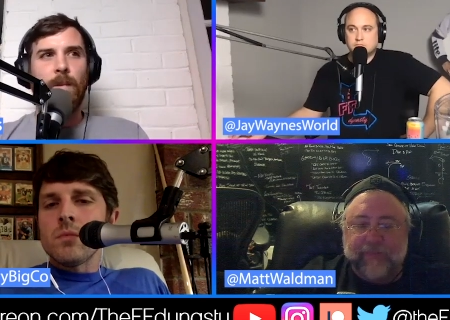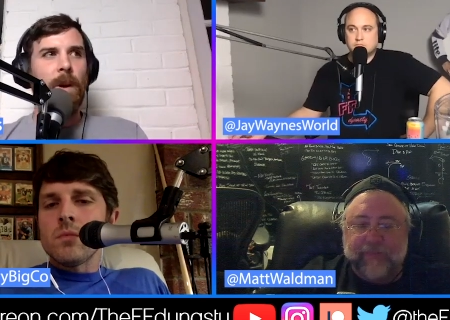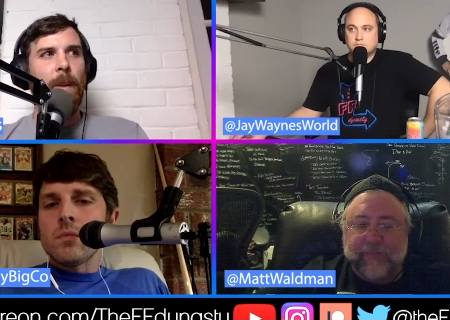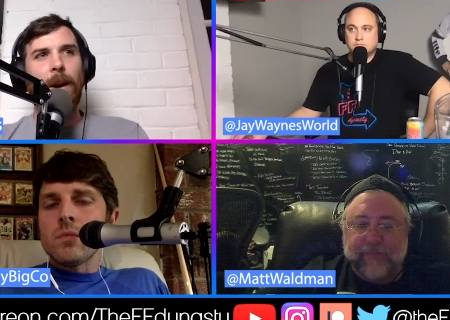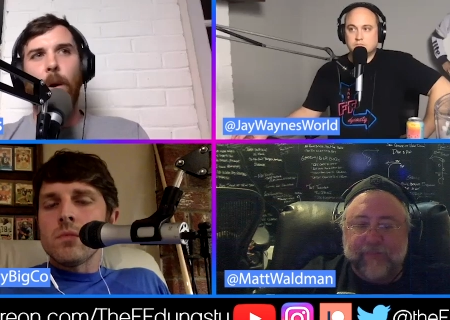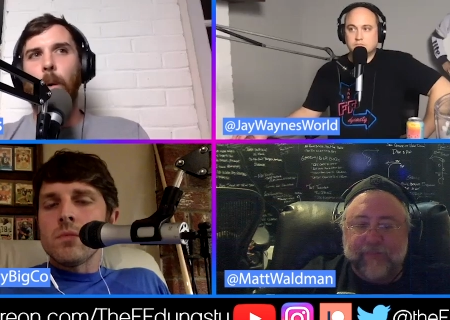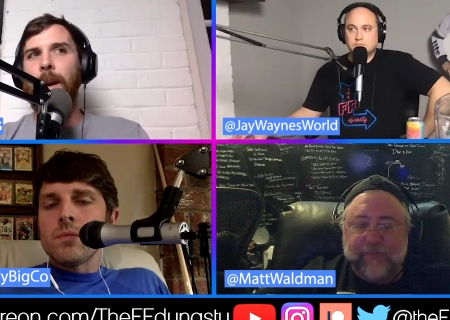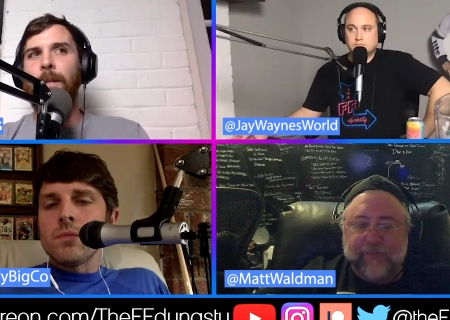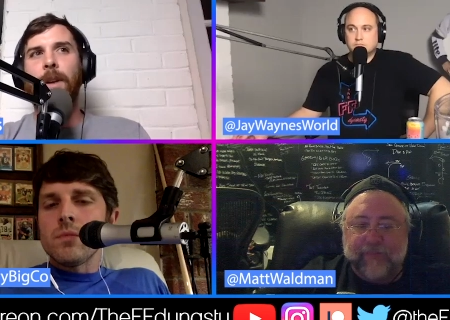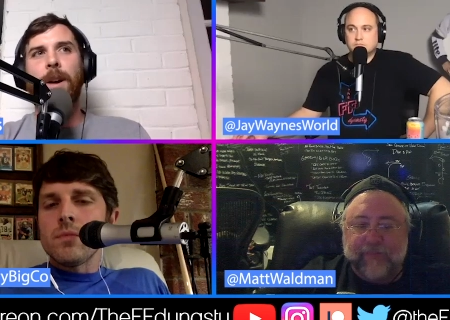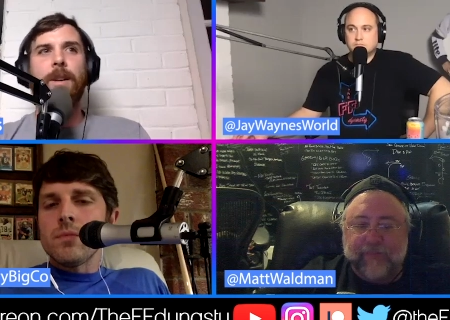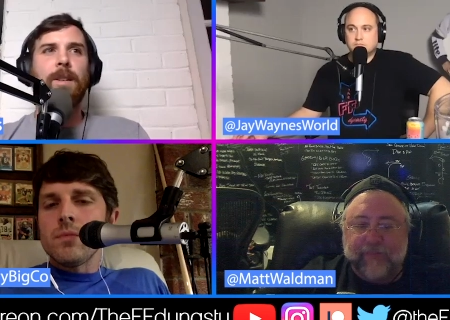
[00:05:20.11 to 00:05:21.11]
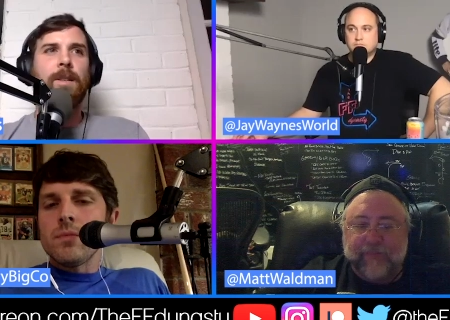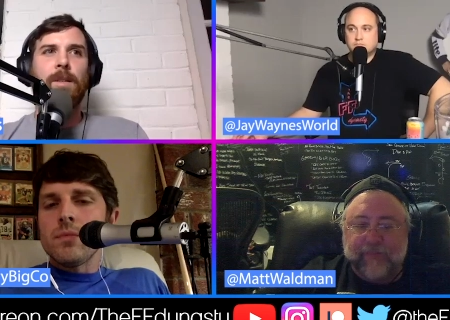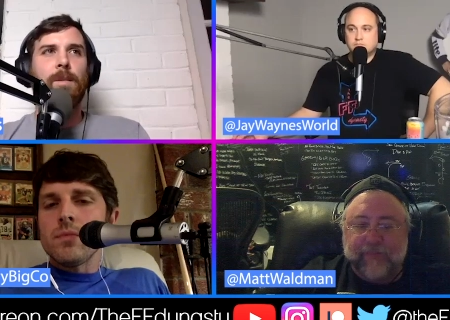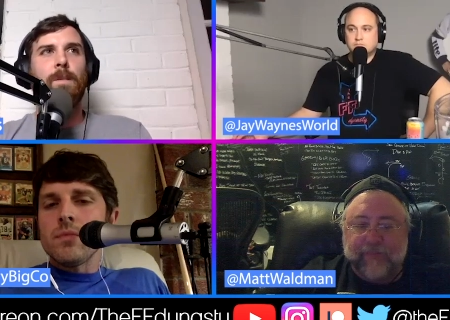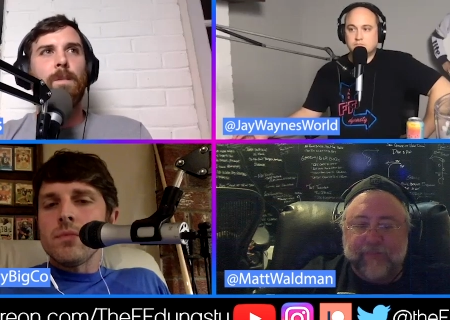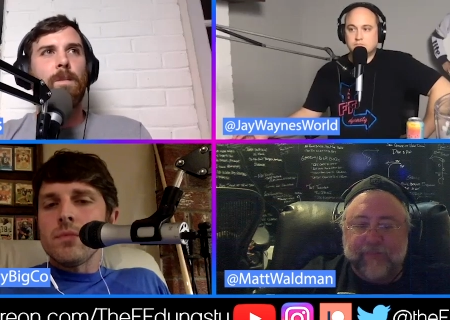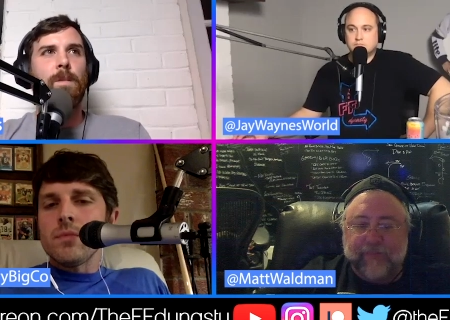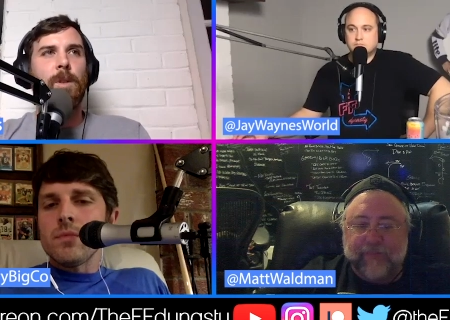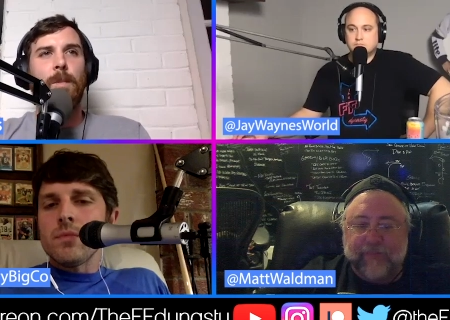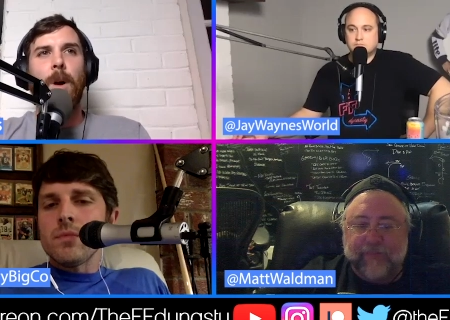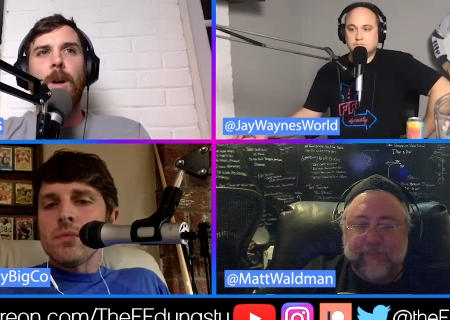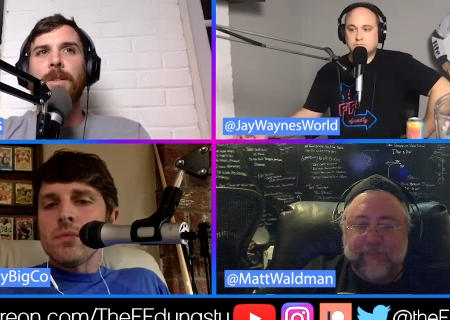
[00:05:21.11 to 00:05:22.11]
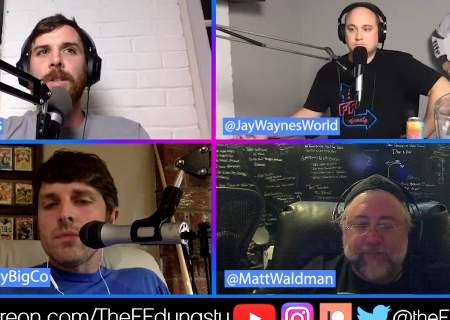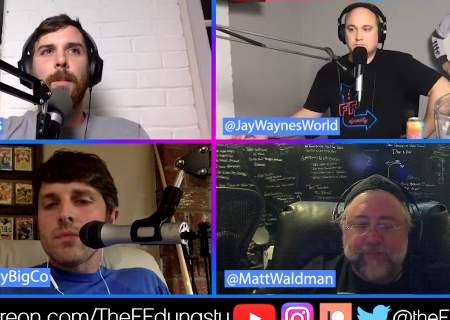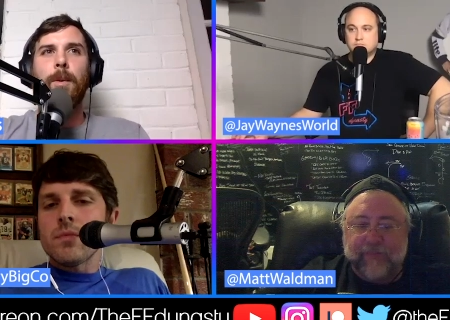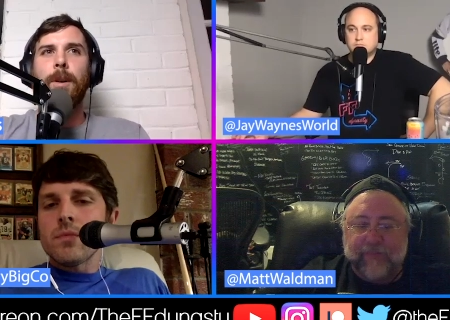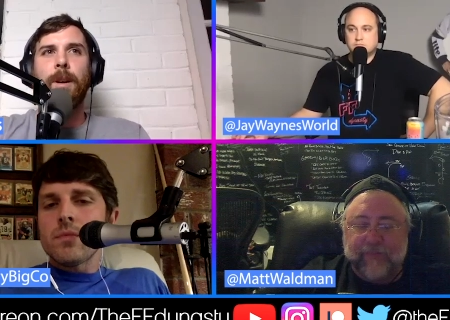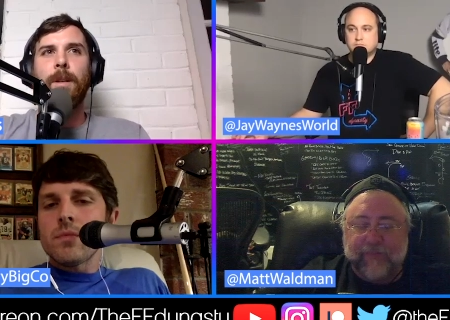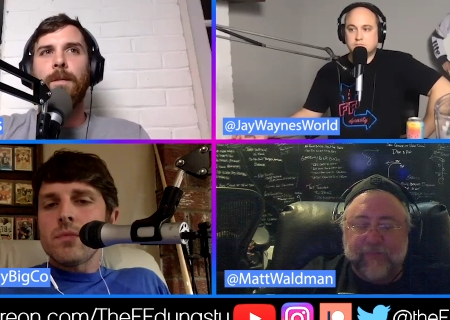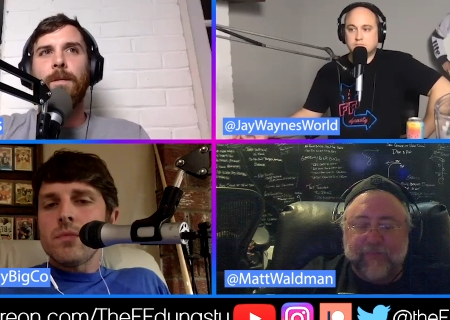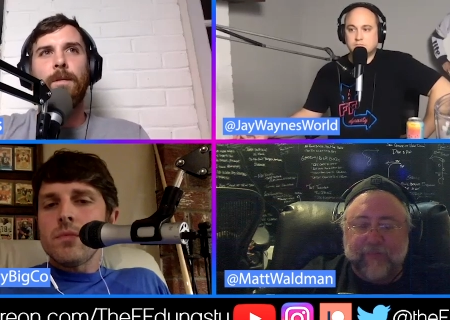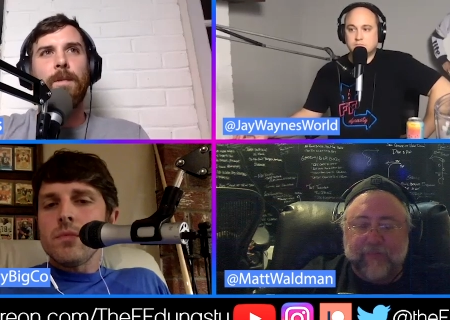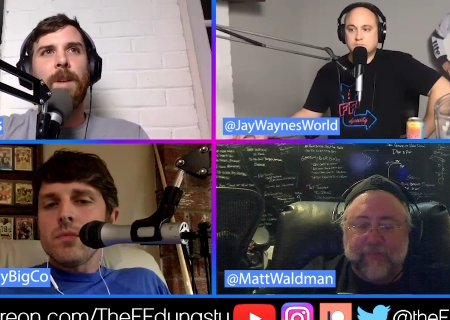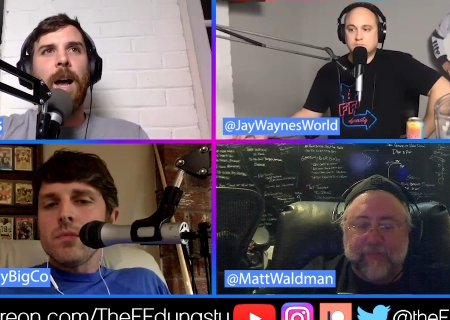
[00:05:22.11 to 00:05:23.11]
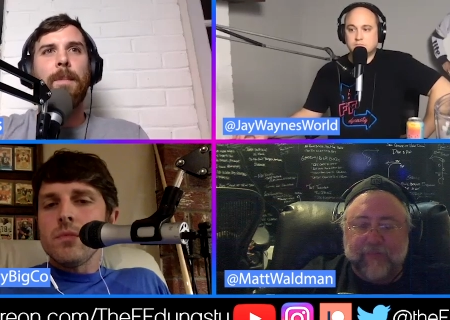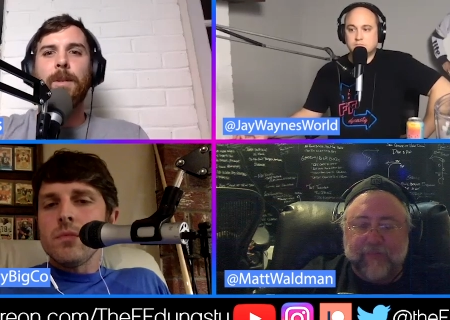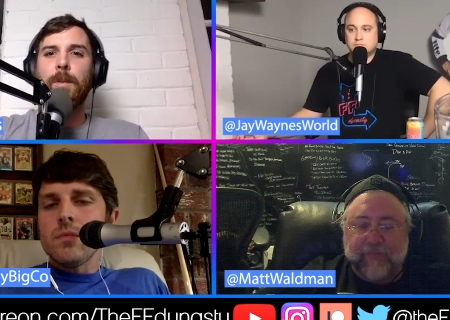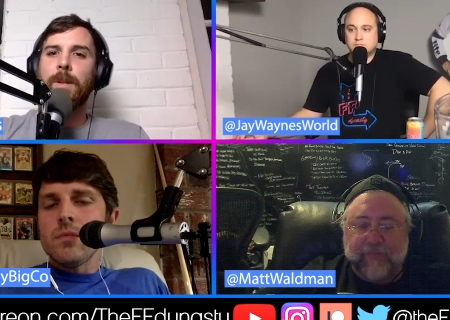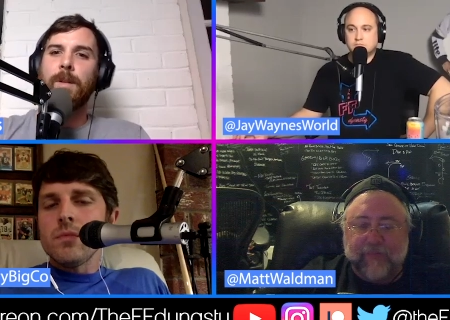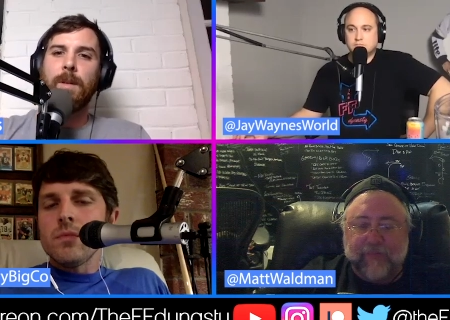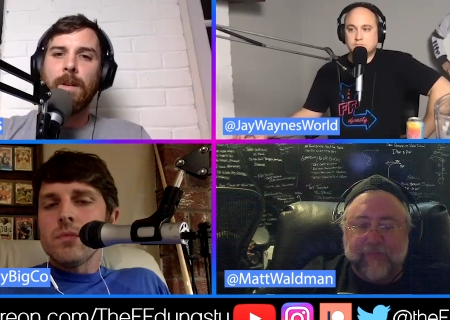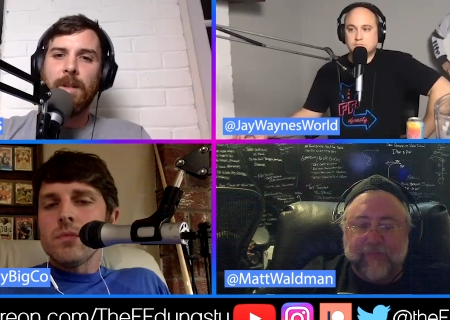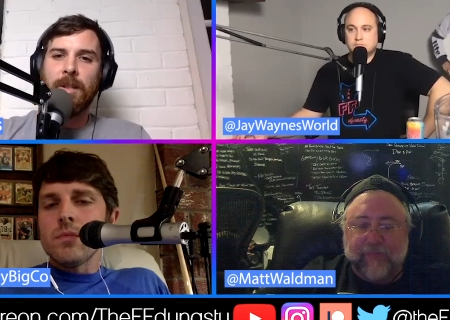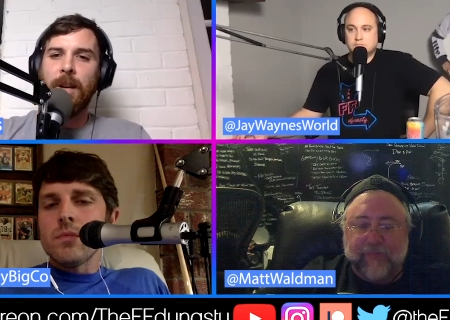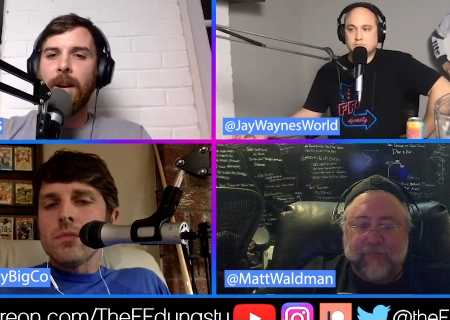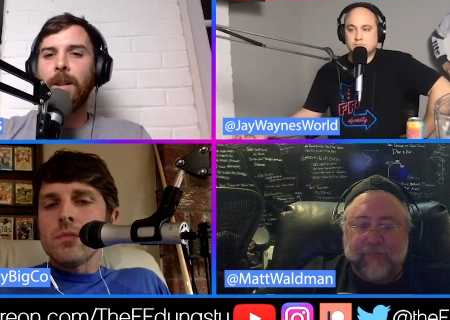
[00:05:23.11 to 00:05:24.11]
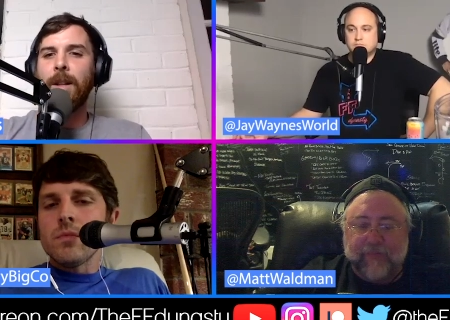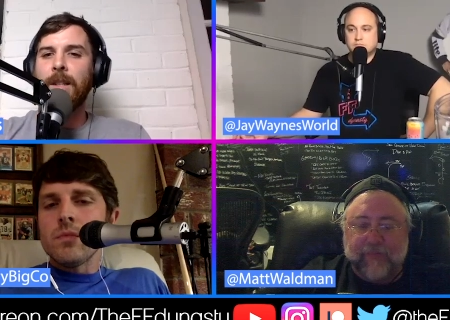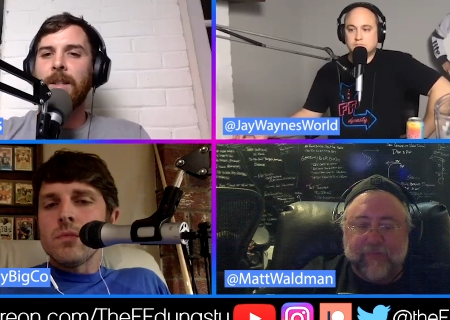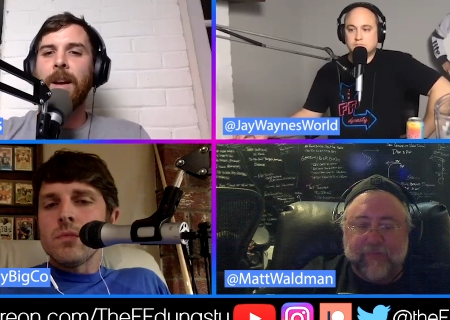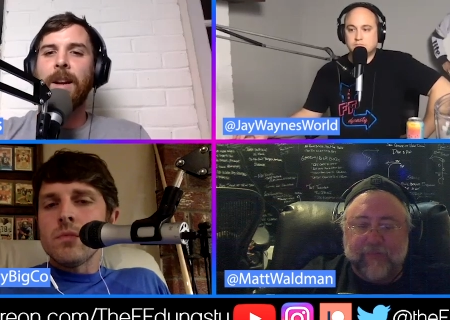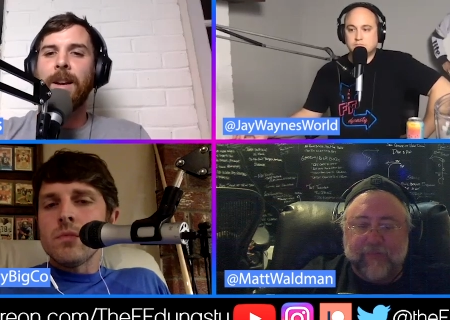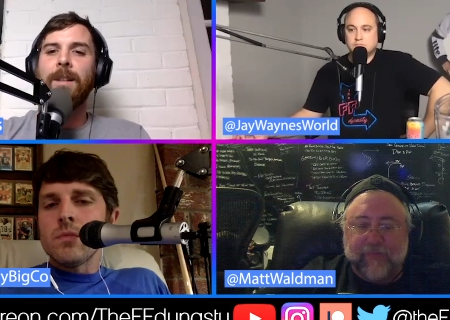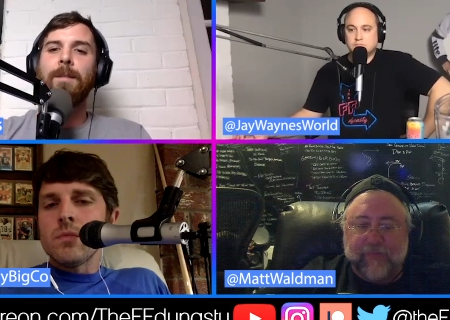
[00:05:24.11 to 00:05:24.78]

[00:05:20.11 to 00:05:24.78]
Speaker 1: my quick, very small summary of Dobbins was subtly sudden,